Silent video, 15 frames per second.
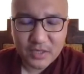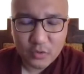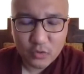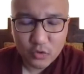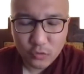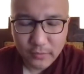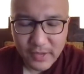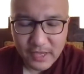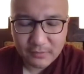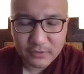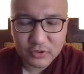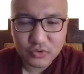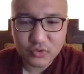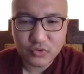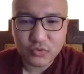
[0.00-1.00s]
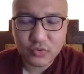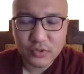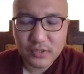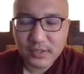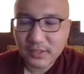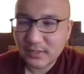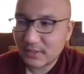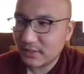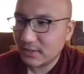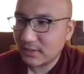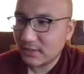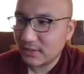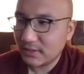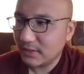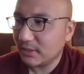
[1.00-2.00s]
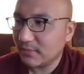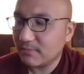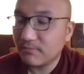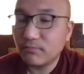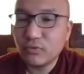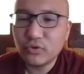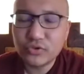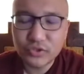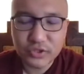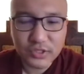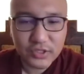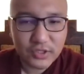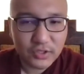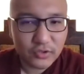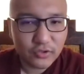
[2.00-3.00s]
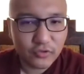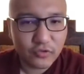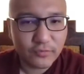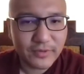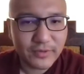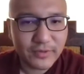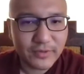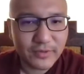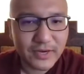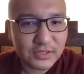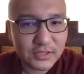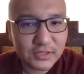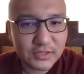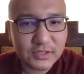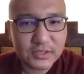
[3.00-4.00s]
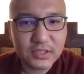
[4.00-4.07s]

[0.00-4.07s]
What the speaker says: be able to boost your practices,